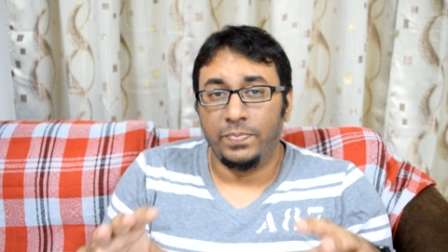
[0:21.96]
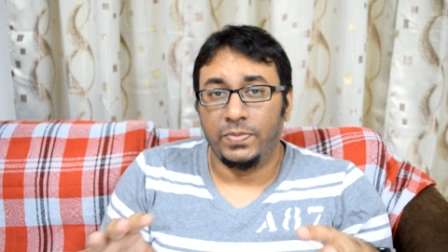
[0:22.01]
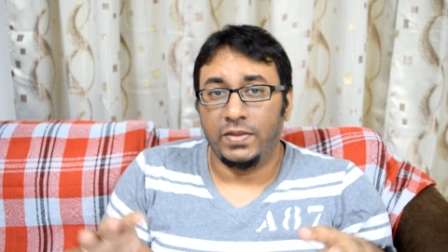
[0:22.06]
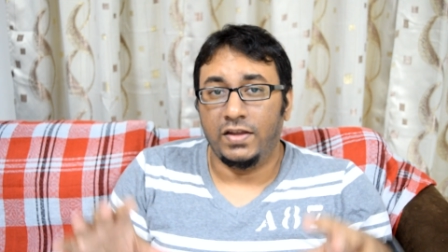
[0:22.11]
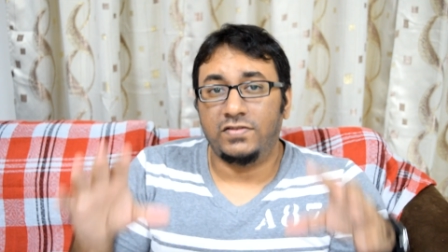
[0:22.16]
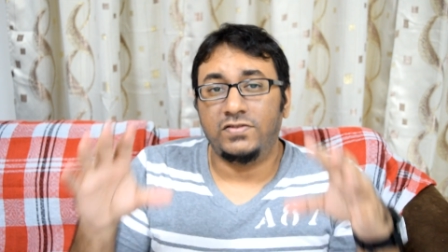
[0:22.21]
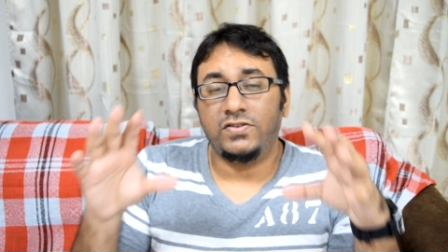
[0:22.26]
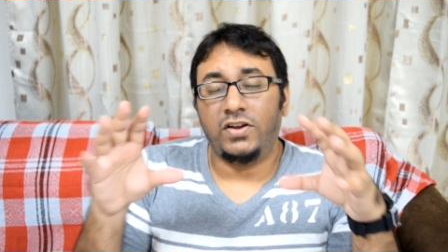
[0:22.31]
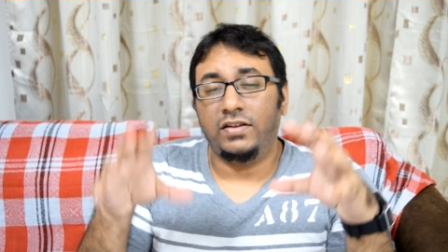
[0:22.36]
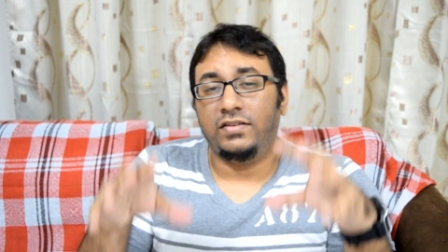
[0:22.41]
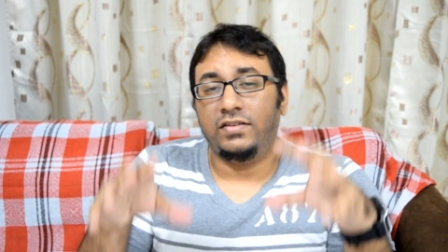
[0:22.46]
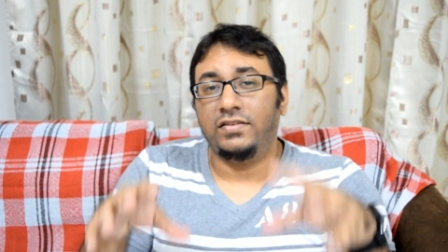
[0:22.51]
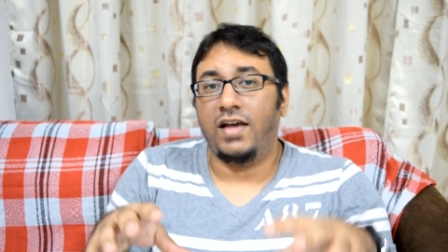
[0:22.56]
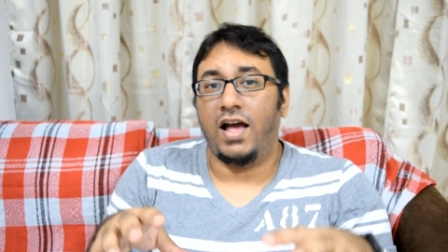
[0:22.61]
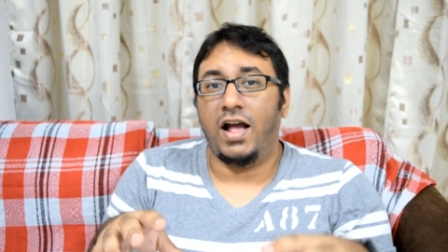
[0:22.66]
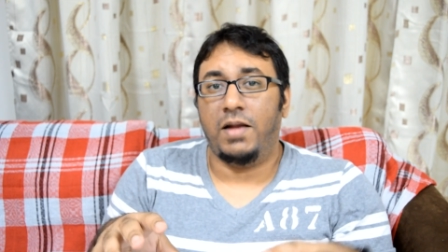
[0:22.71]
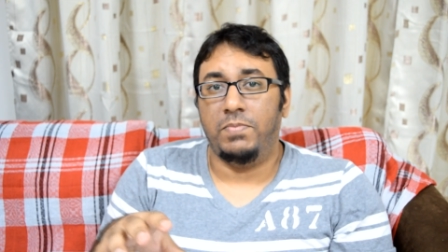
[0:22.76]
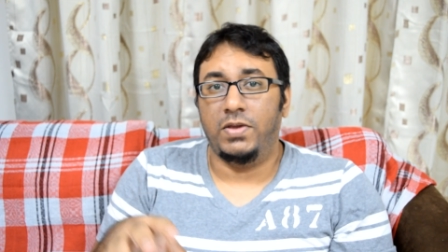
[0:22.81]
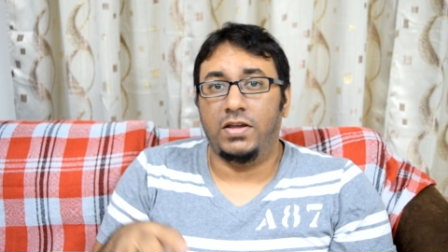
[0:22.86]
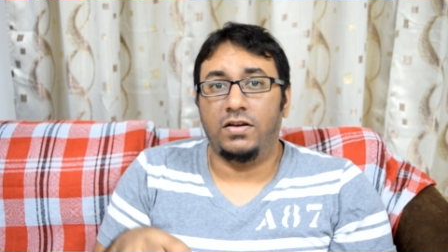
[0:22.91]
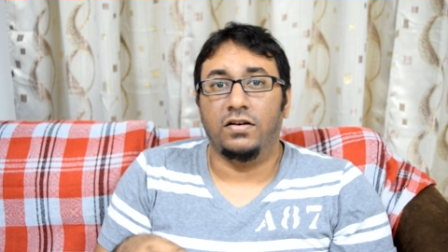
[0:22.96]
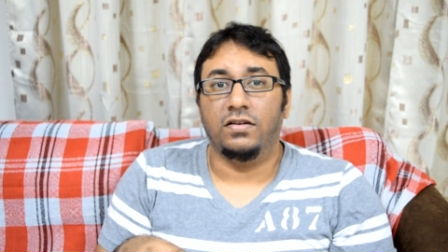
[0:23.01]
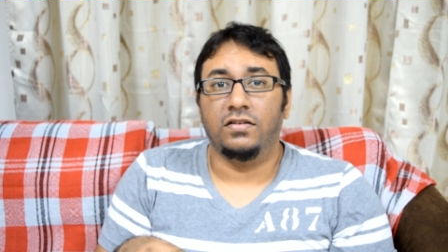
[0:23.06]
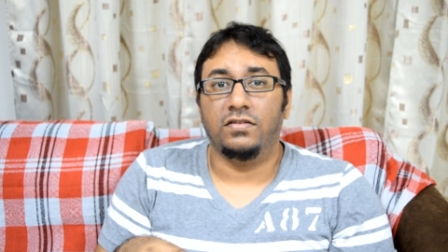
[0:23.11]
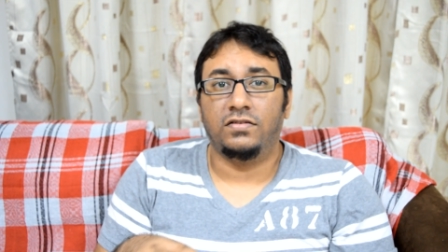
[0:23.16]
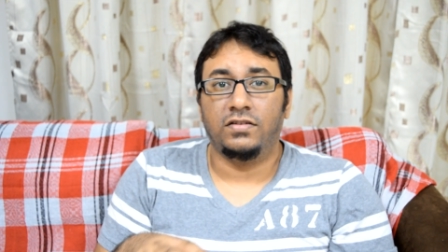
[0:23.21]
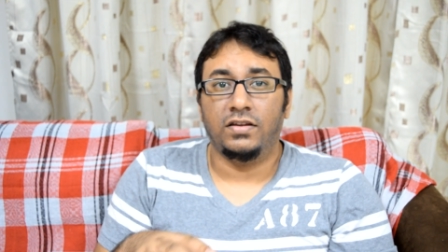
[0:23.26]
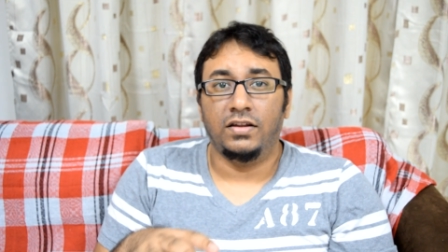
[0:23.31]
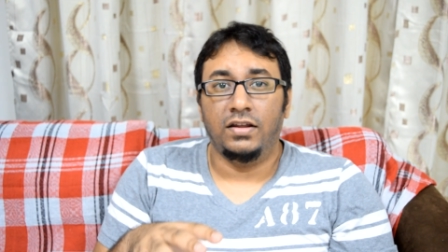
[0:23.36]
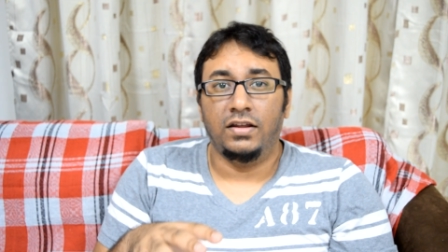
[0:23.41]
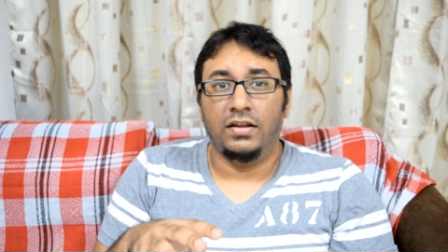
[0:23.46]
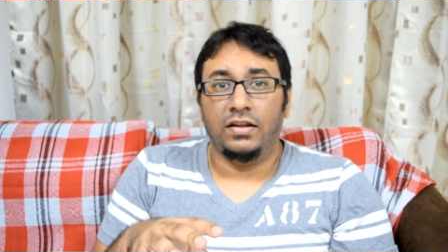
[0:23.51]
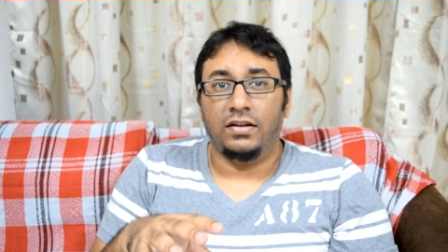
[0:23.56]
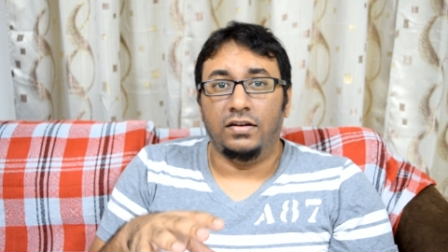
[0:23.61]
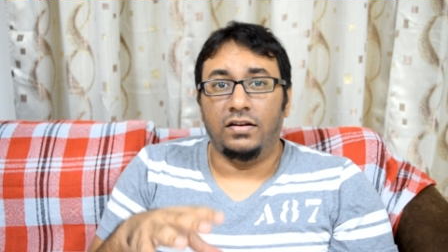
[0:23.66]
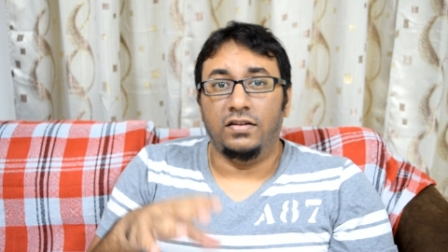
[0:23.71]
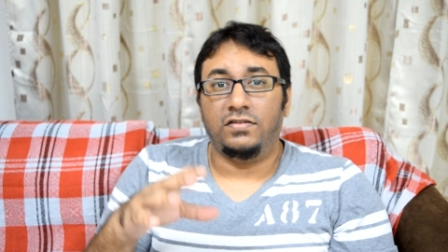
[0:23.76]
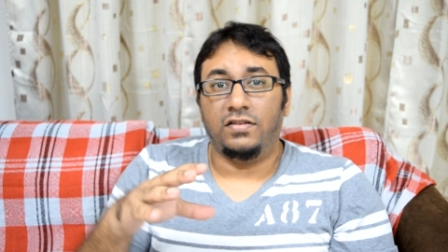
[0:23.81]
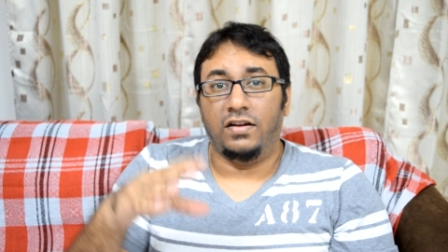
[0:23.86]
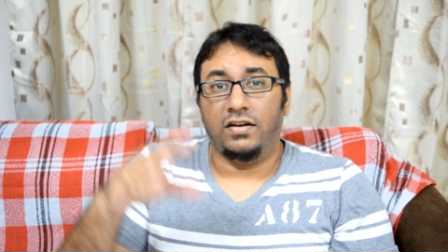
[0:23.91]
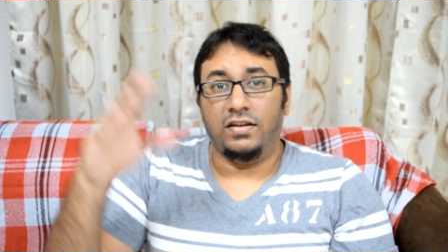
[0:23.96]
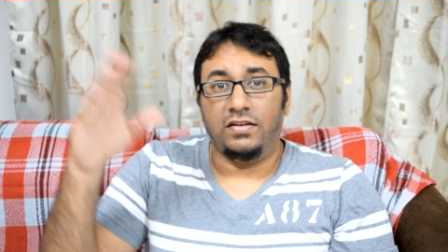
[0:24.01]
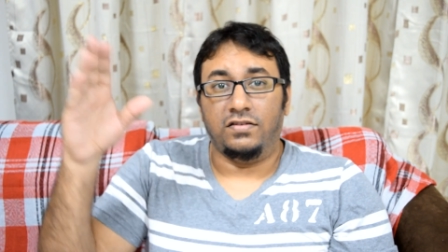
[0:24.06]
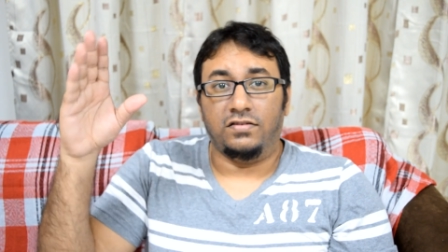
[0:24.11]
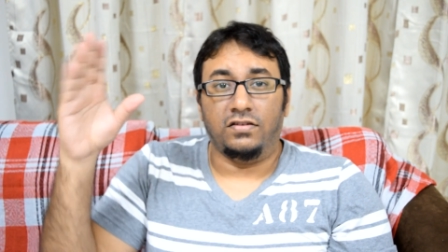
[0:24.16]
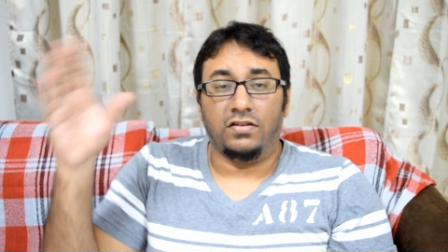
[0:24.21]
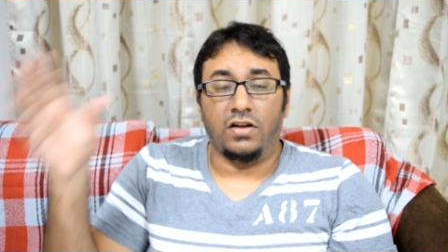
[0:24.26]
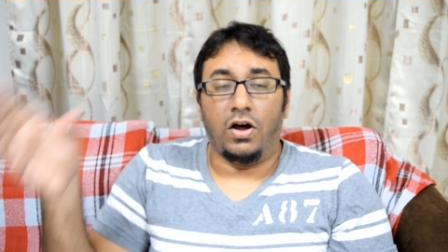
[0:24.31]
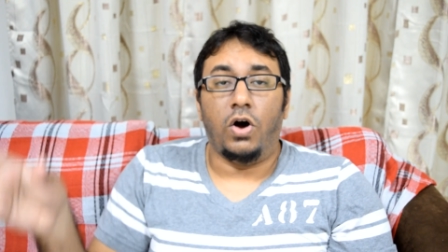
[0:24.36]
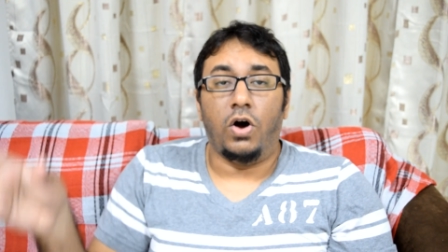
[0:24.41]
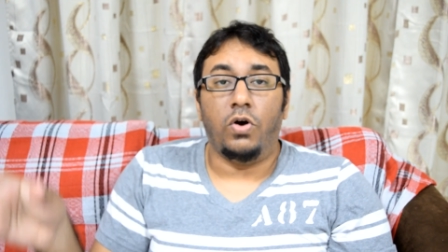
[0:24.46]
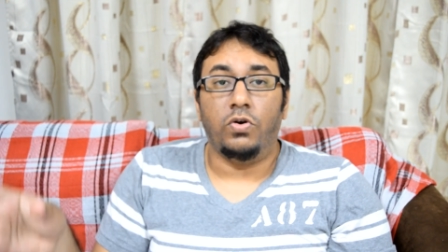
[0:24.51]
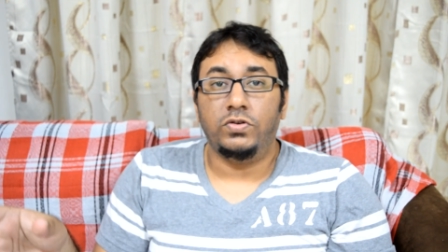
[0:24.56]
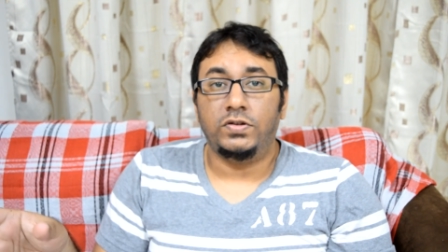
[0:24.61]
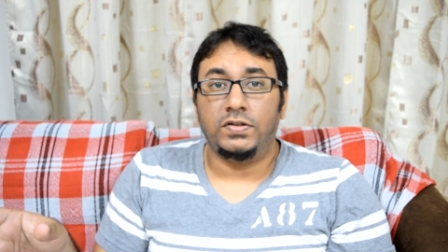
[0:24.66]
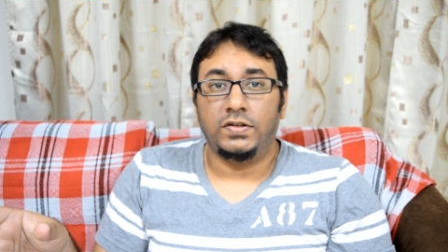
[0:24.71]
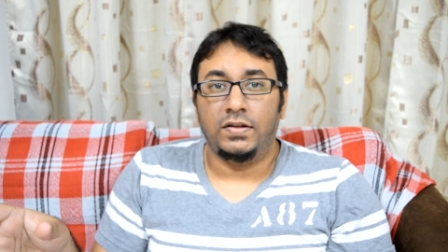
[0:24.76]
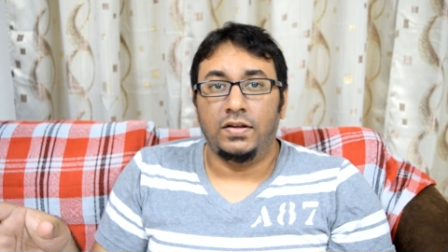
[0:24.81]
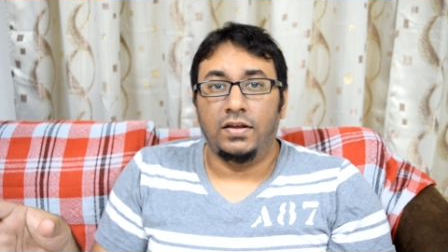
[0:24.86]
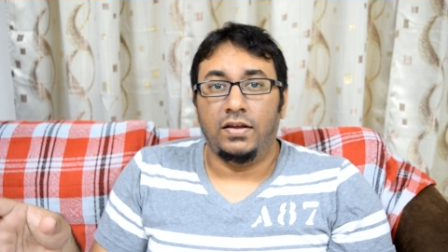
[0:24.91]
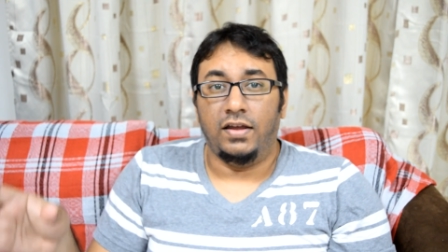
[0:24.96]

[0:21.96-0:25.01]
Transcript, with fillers: It's not dark because the sun isn't out.